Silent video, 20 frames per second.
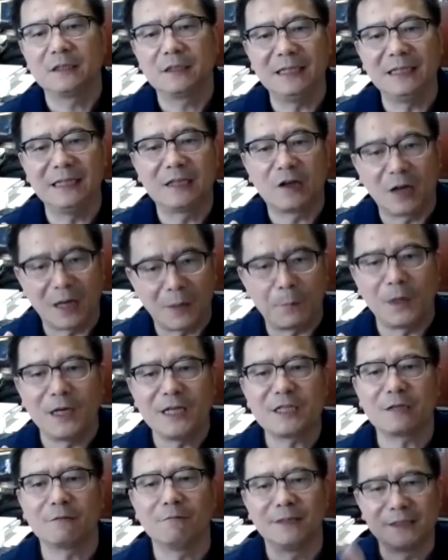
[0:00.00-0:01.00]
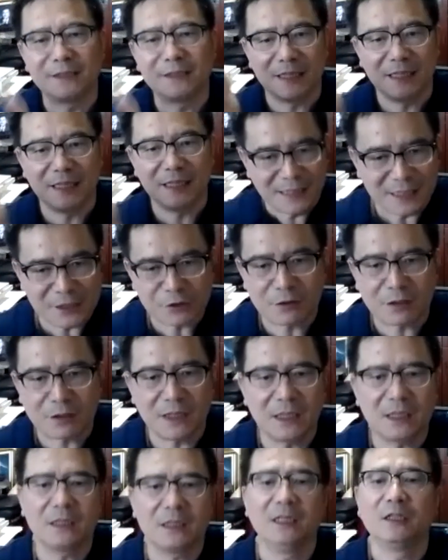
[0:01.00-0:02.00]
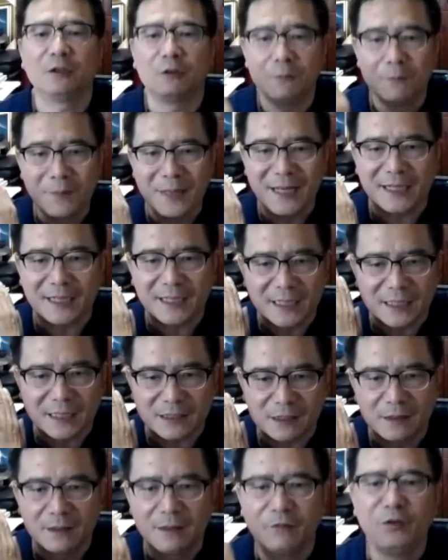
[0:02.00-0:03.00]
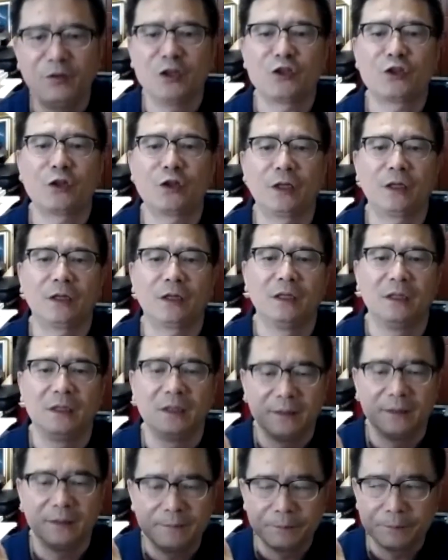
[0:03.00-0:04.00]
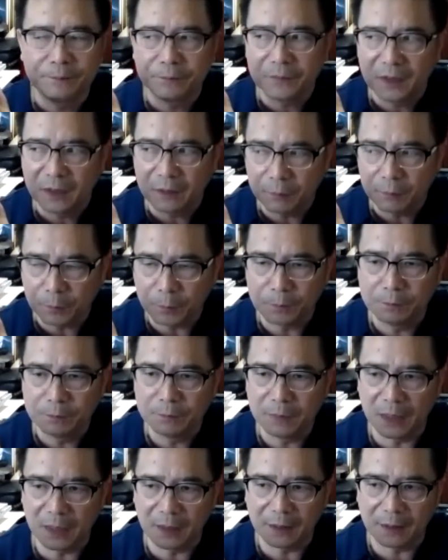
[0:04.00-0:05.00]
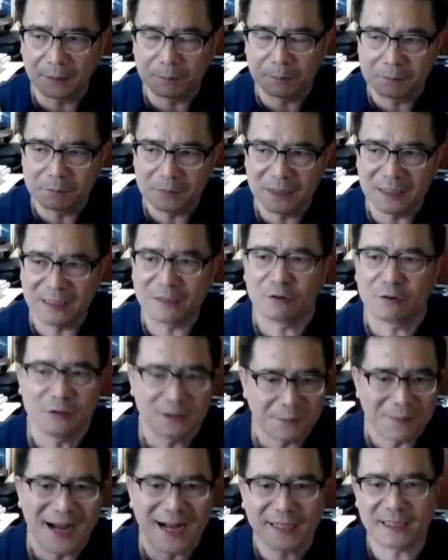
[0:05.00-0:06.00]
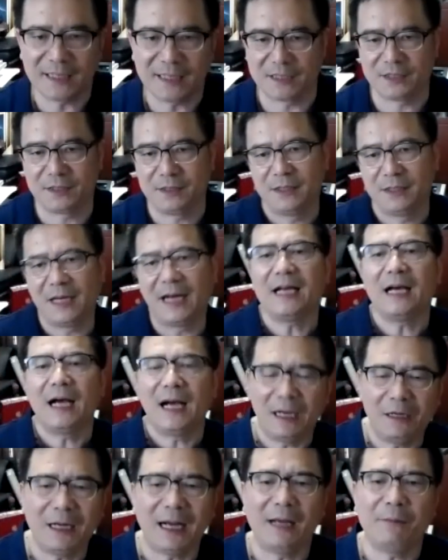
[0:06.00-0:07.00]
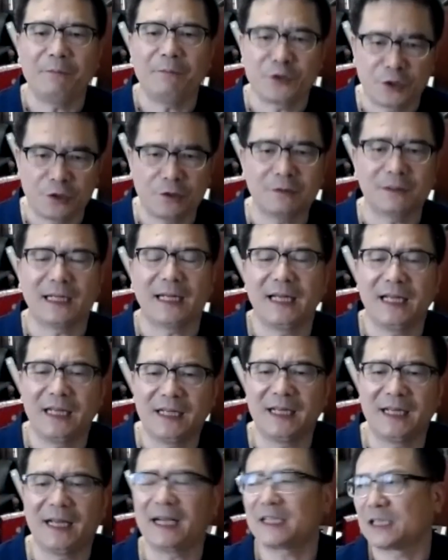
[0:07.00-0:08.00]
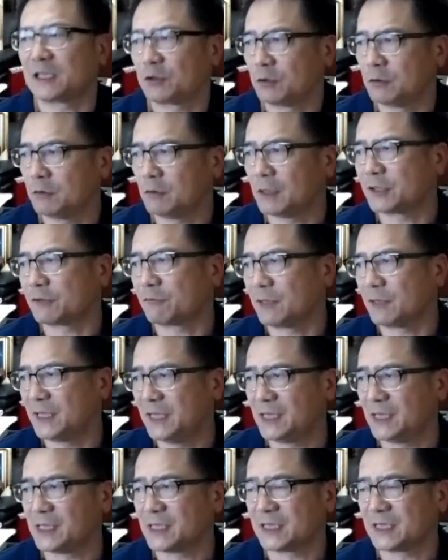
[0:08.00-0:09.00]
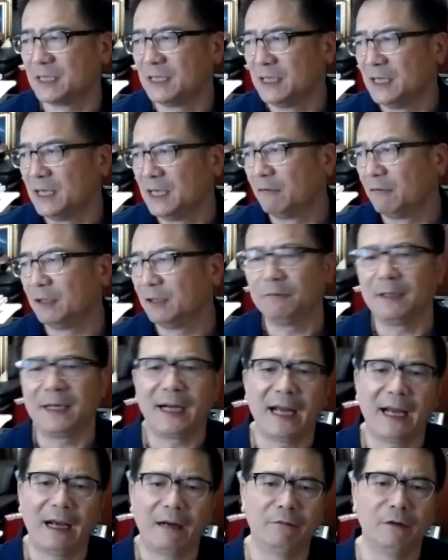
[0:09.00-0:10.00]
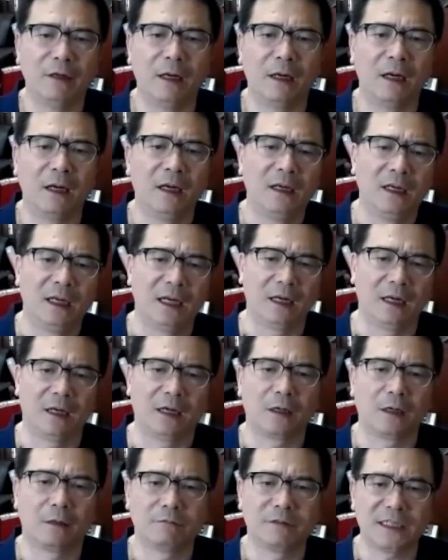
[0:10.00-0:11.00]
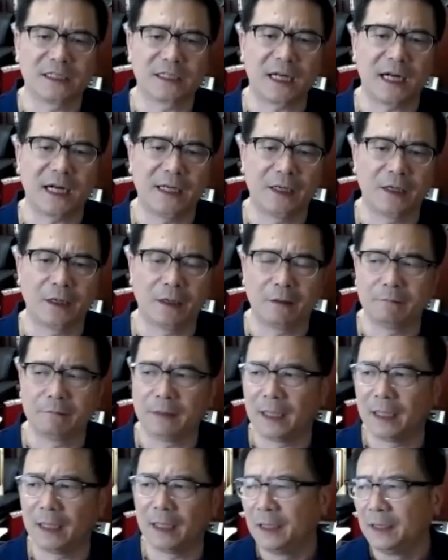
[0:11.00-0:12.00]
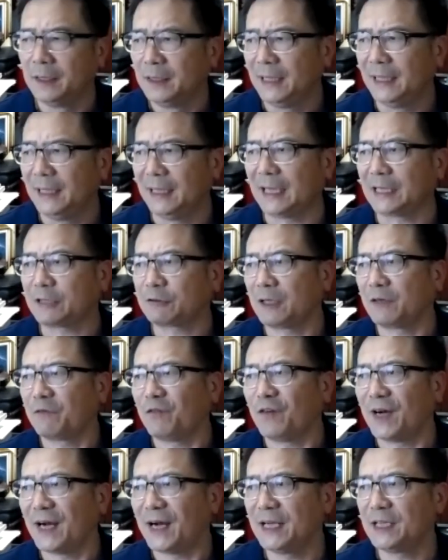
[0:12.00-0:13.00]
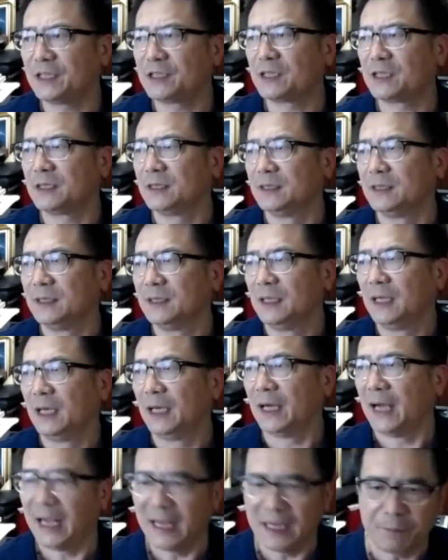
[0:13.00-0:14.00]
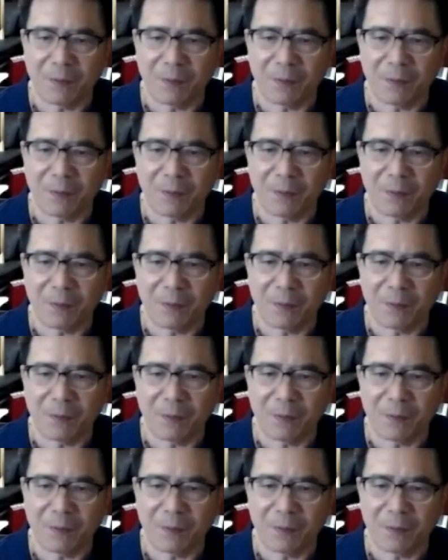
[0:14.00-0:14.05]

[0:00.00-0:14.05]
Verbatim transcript: in collaboration with the industry to make it future uh, into the market. I, I, am sure that in the next two or three years, we will have a, a lot of these kind of uh, electrified heat